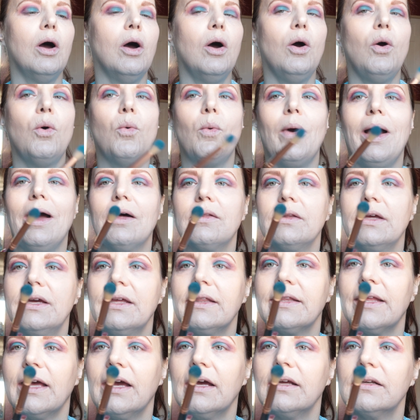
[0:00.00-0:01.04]
oh wow,
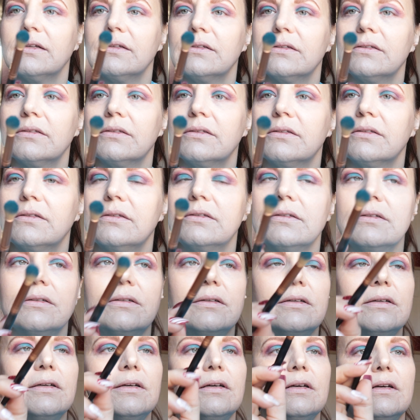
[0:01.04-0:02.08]
look at that.
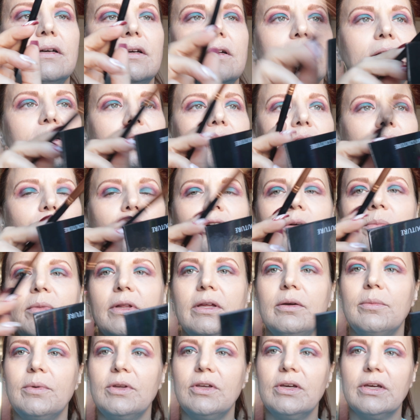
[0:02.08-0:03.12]

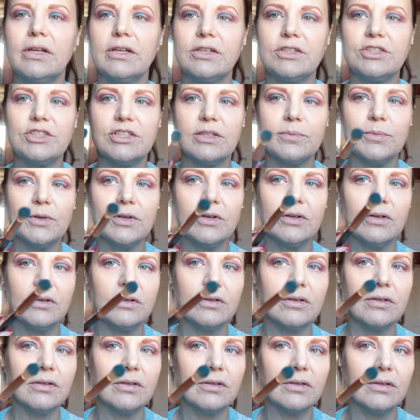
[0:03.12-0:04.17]
Normally when you get a shimmer,
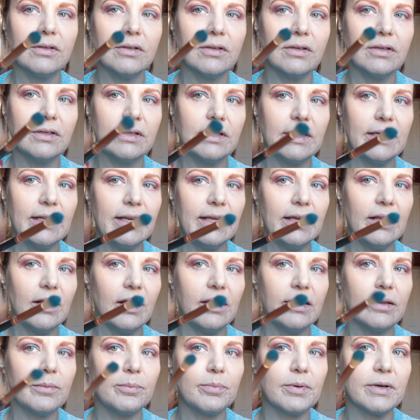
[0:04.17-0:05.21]
getting it
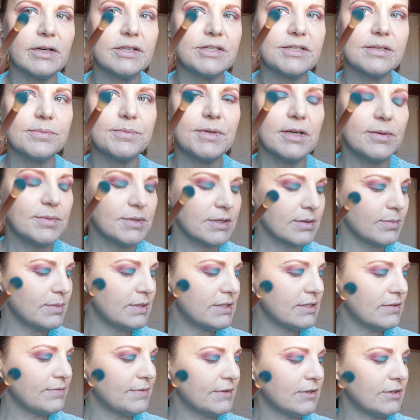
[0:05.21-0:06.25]
on the brush sometimes can be
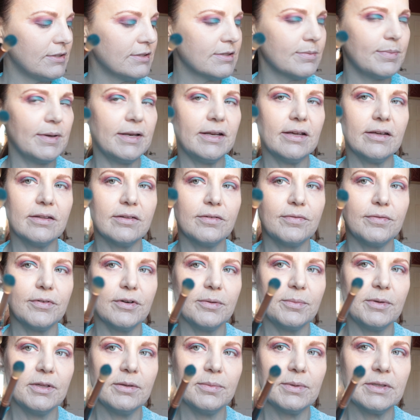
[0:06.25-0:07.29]
difficult depending on the
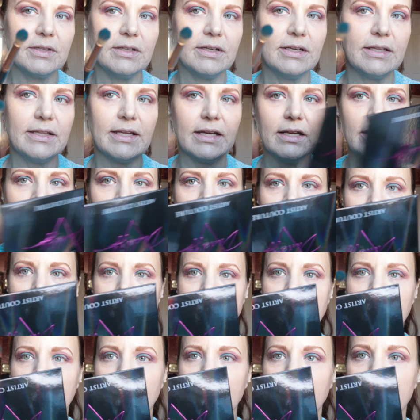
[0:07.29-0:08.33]
formula, but look at that. And
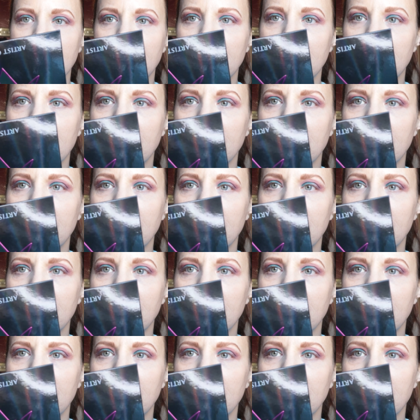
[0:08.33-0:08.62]
it's not,